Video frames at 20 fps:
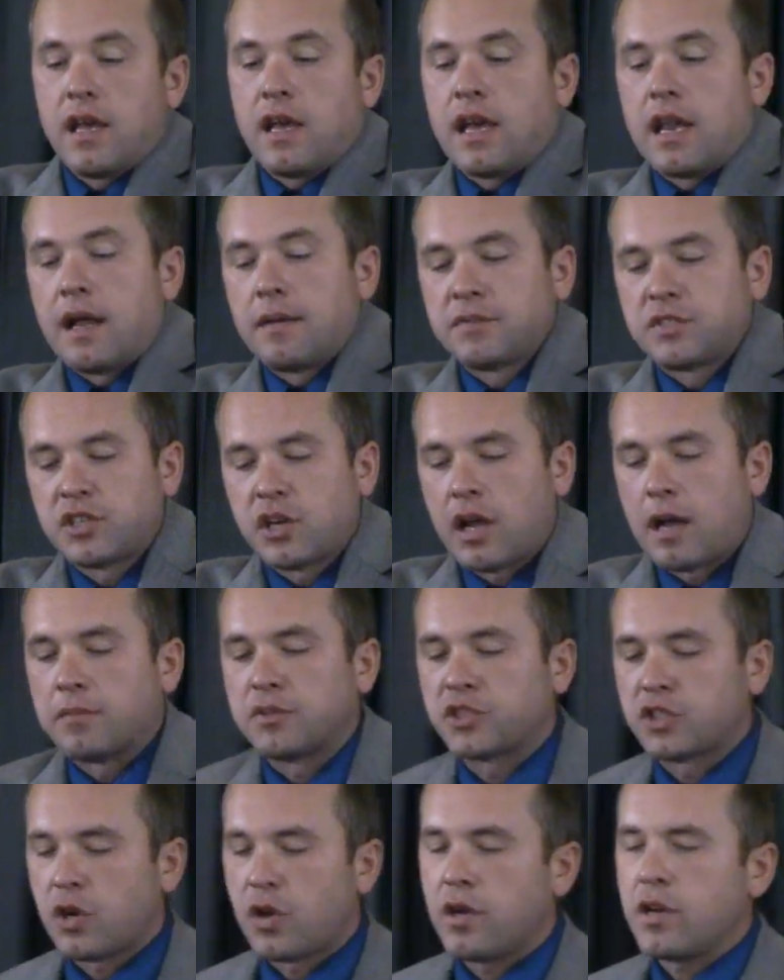And I'm
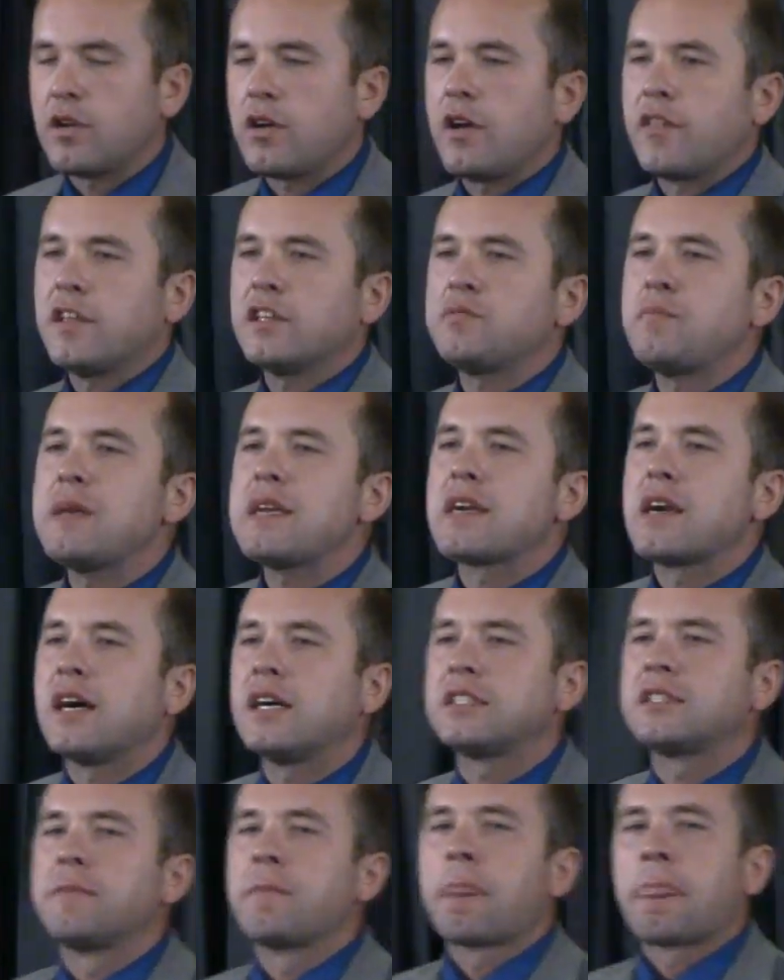showing you all this
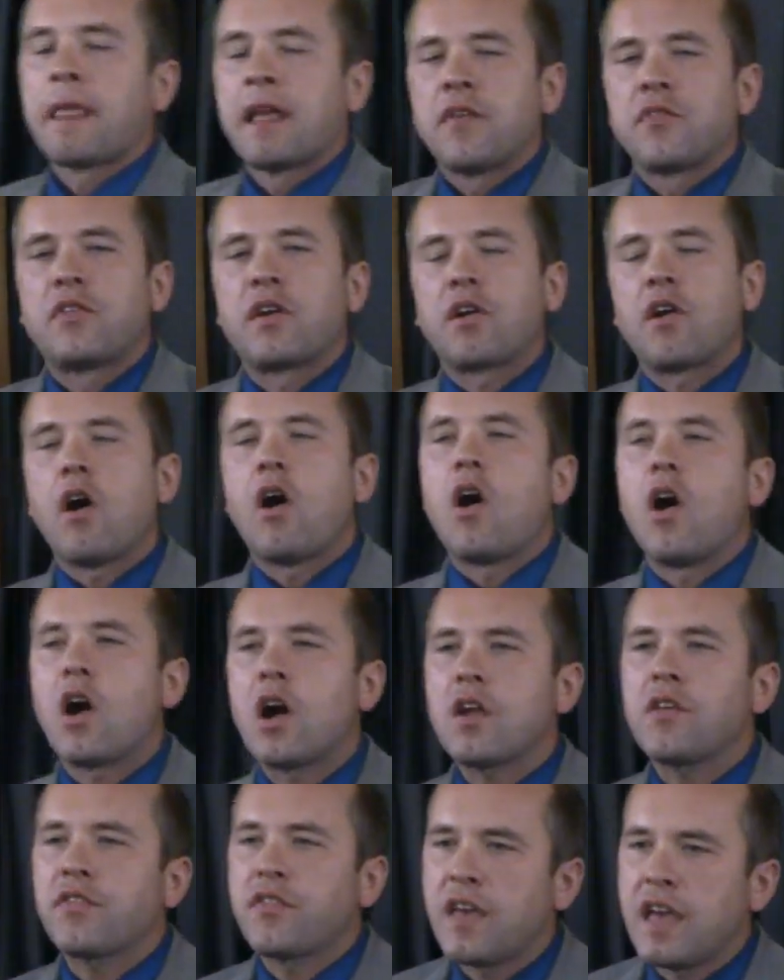because there
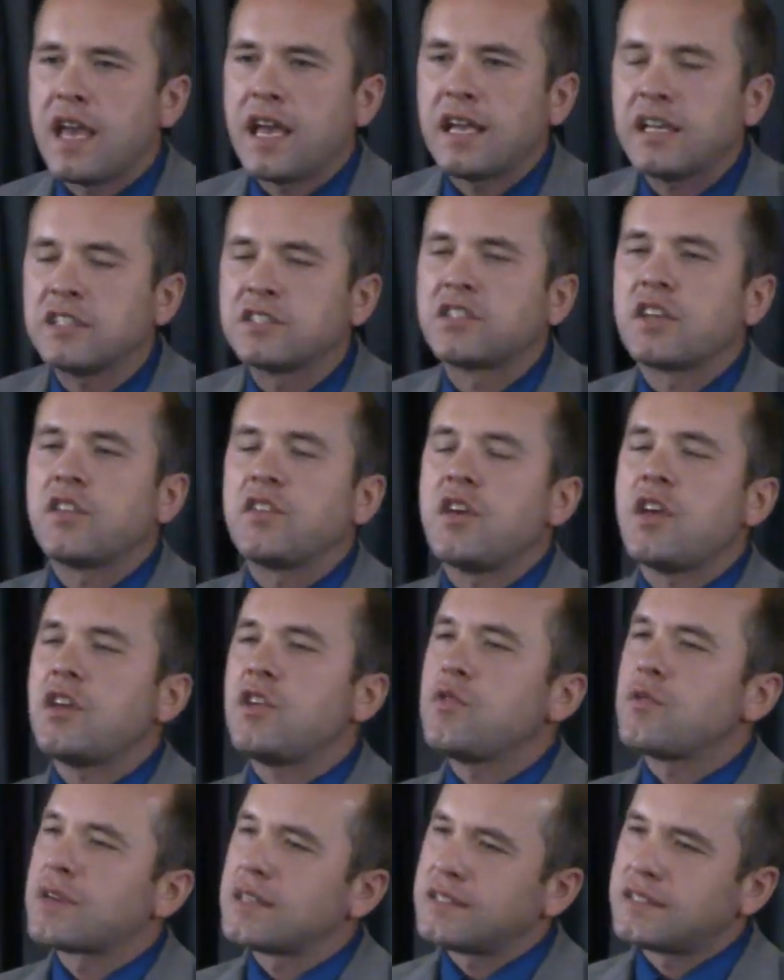are things that
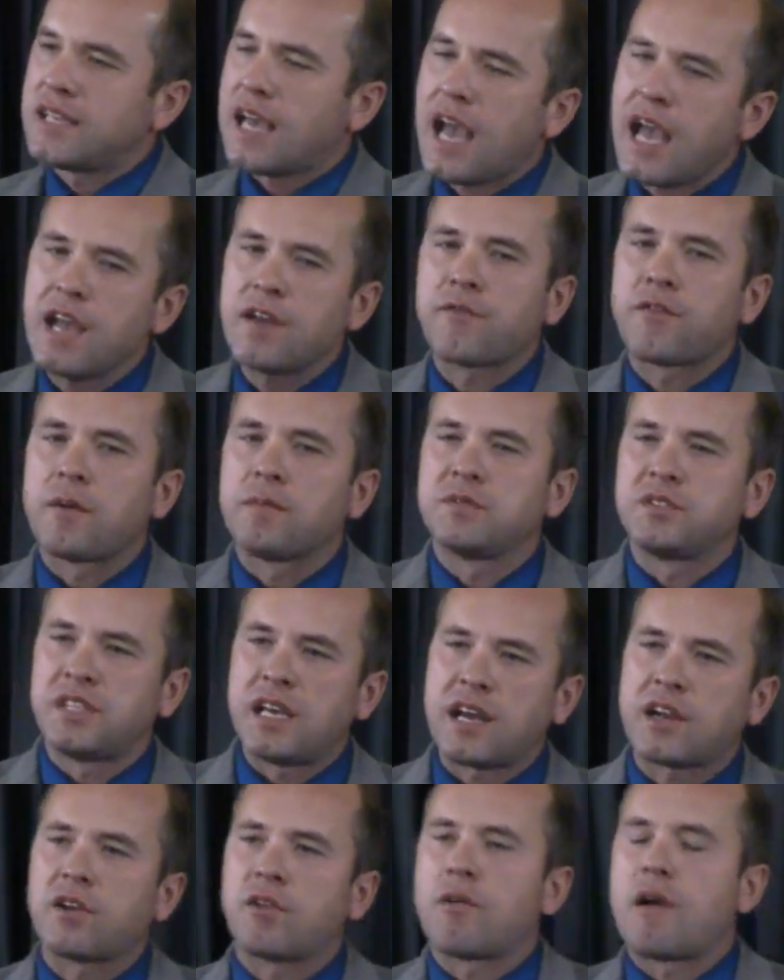you can take from
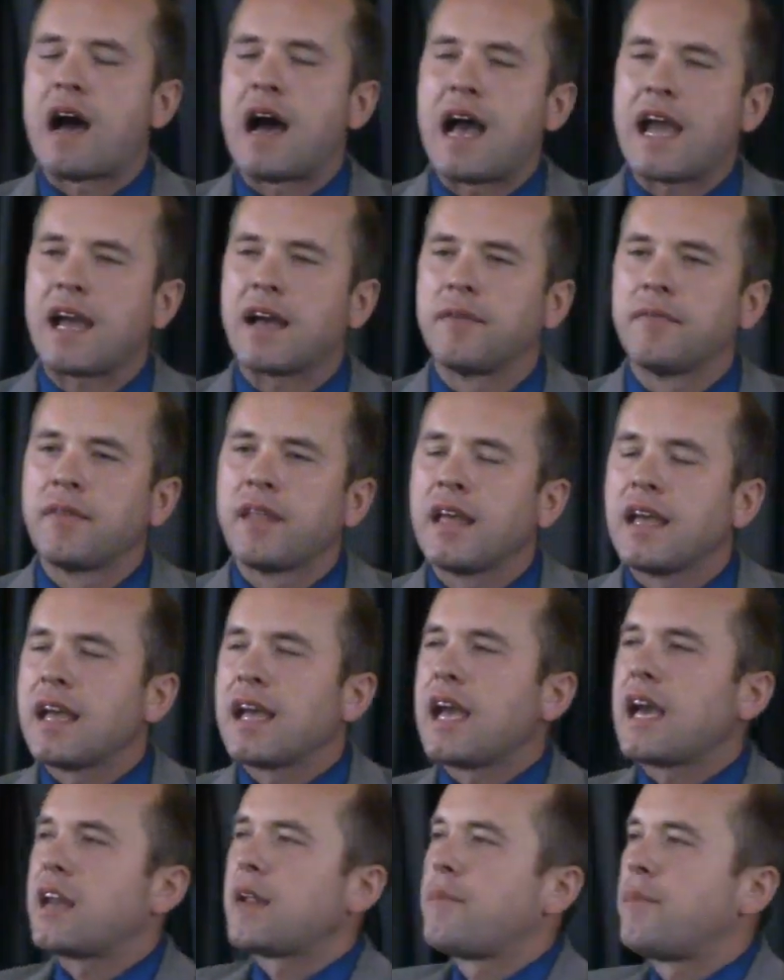Zechariah
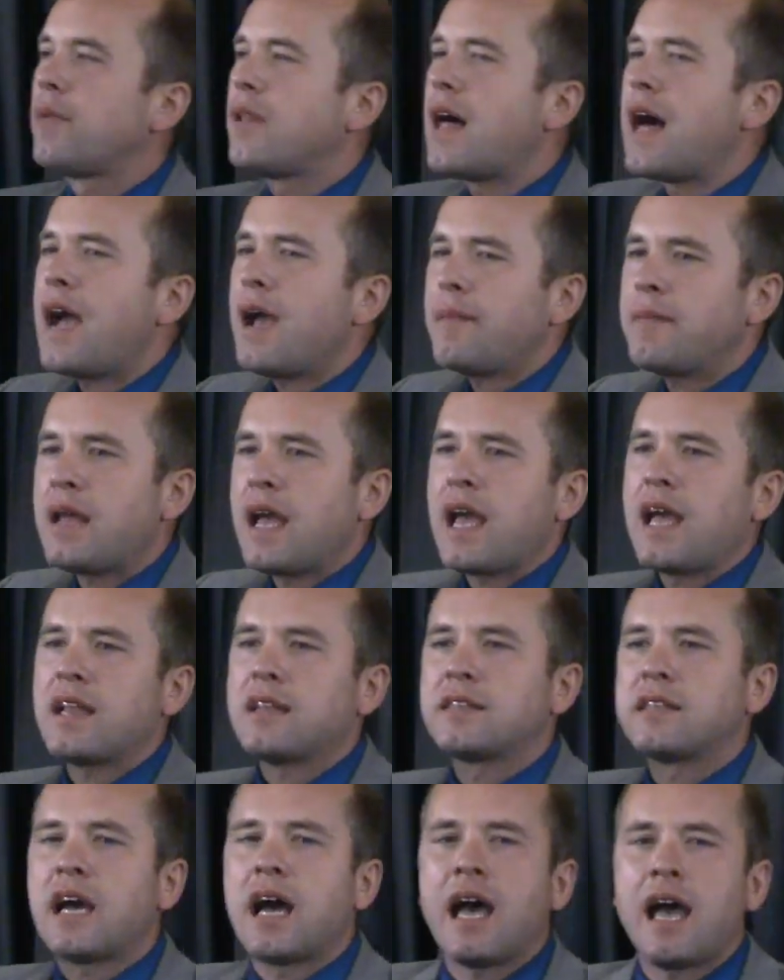and apply them to
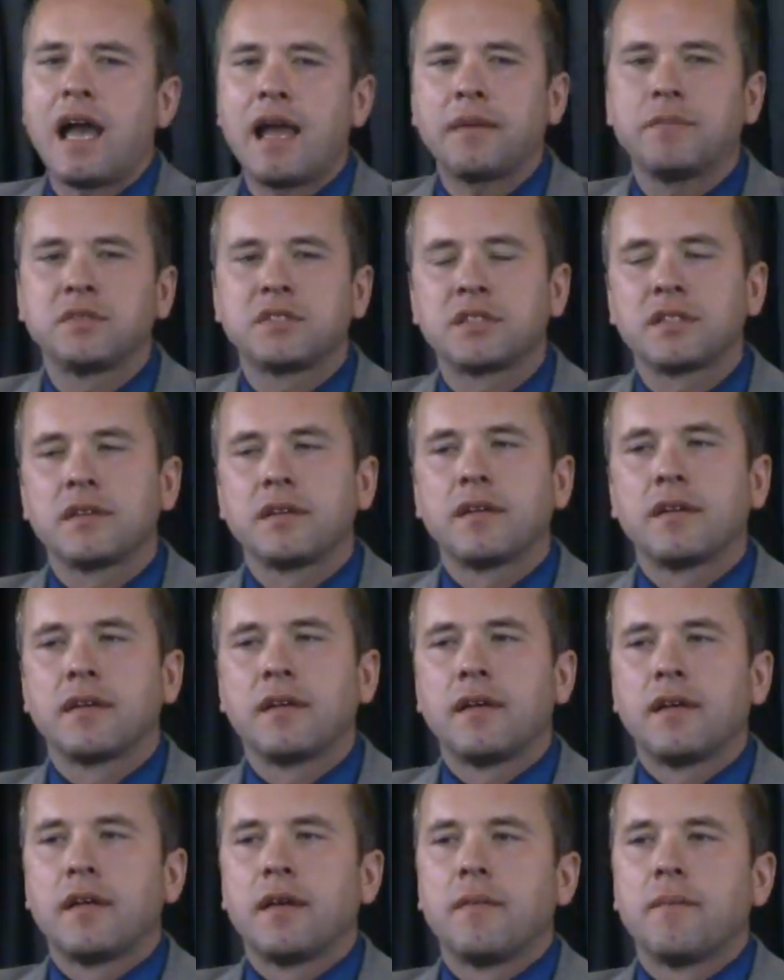end times,
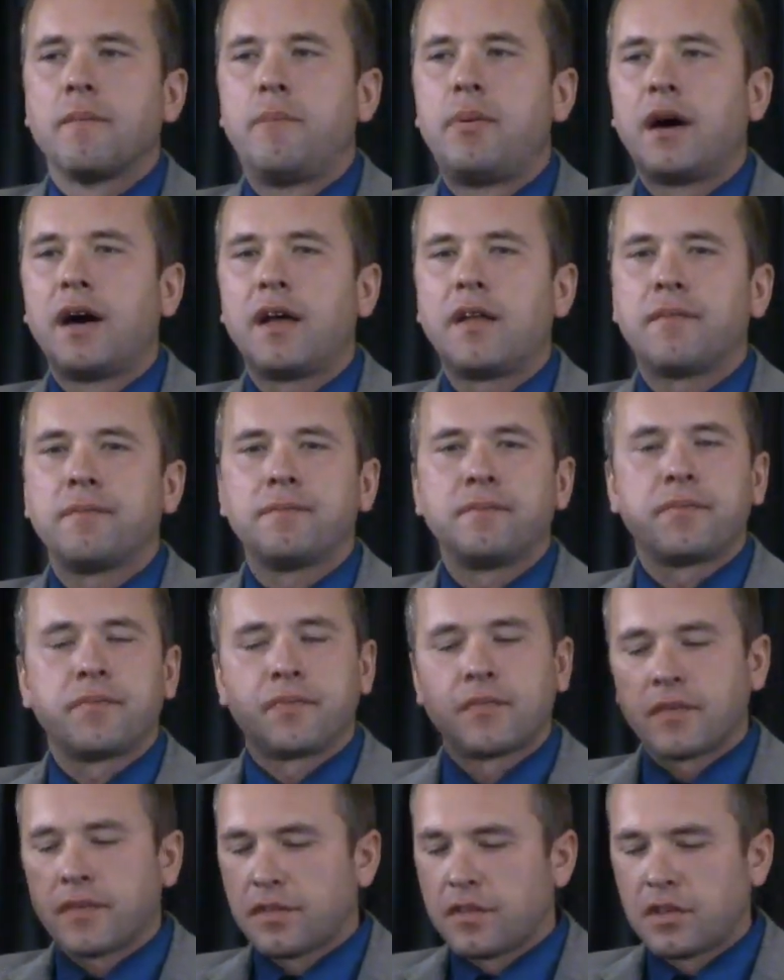but
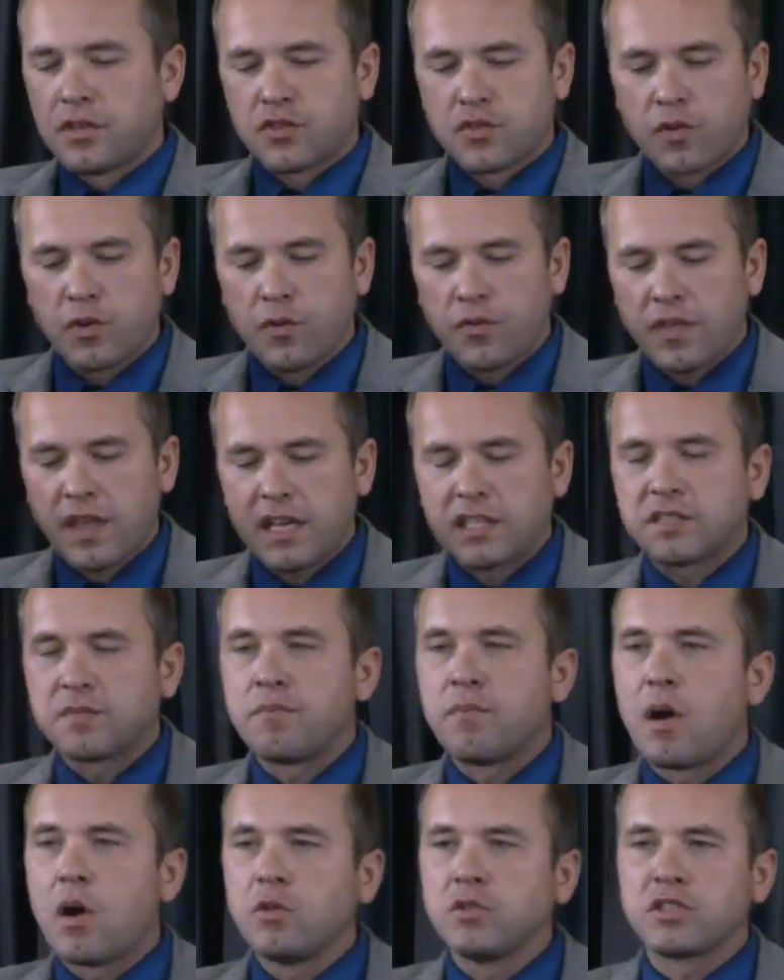the truth is
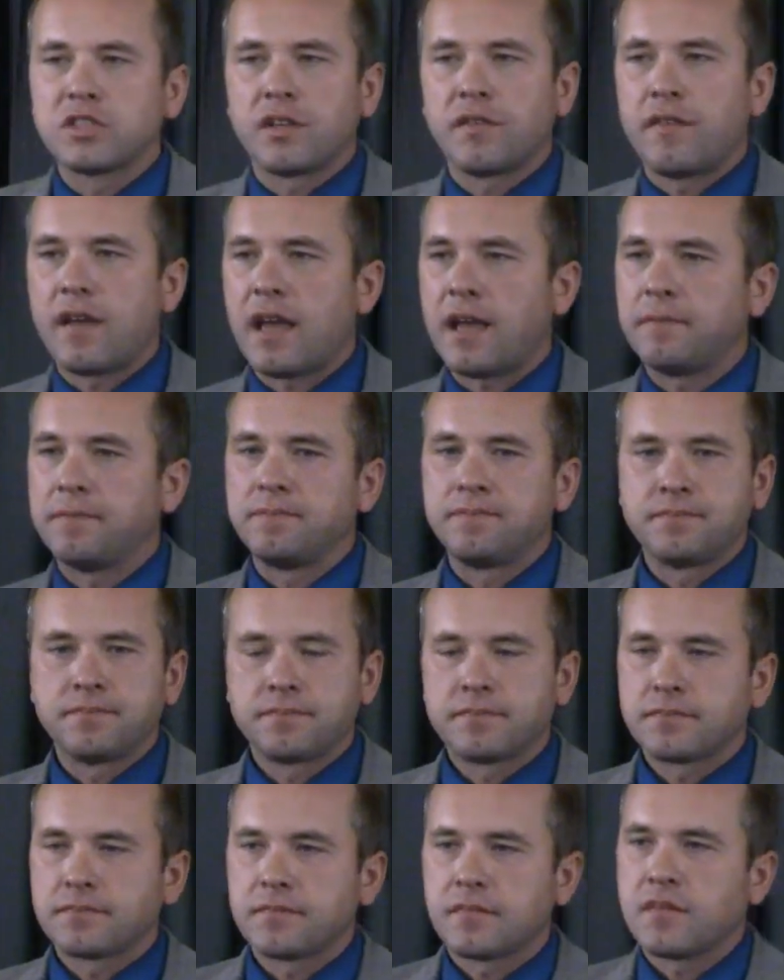most of it
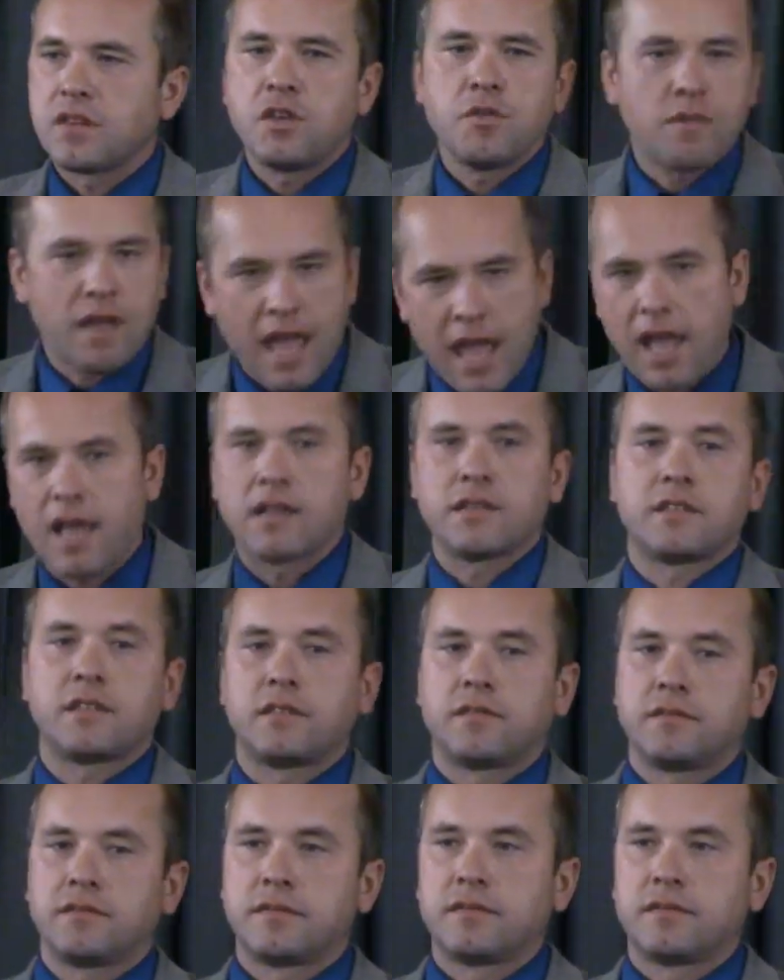you can't.